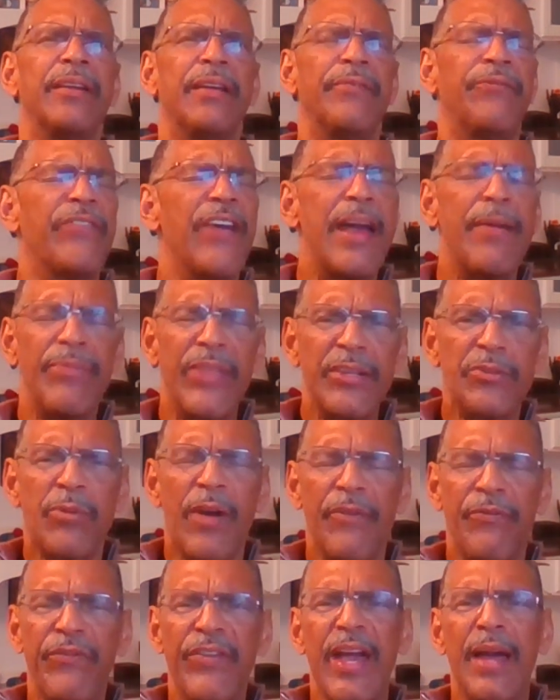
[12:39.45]
That's why
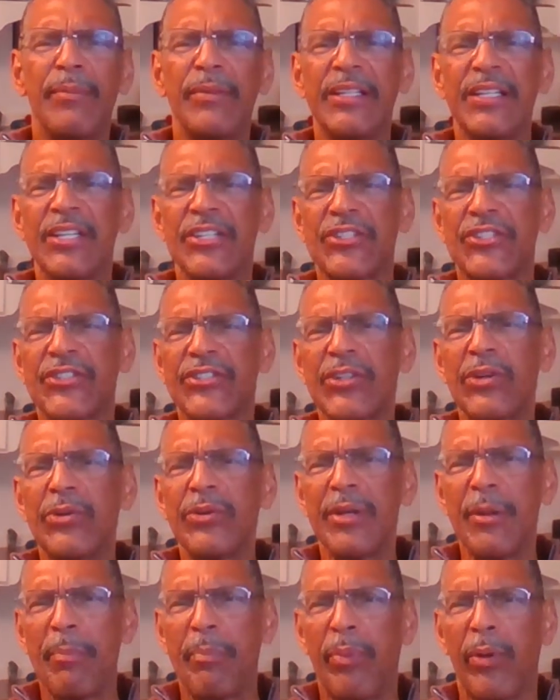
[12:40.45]
family is so
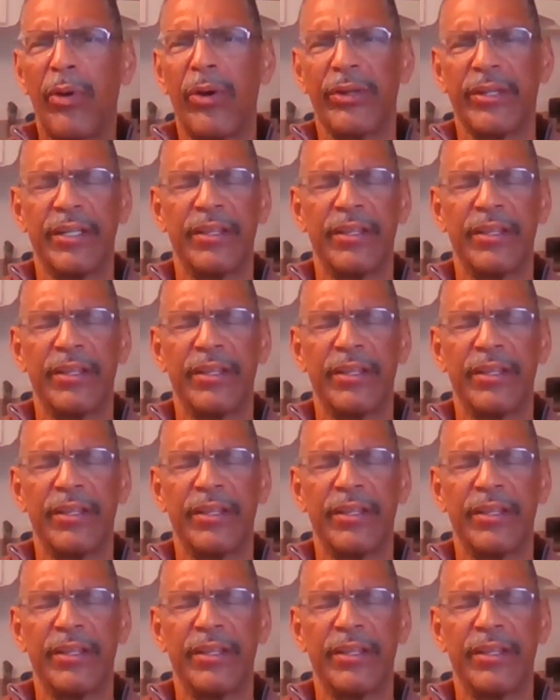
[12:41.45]
important.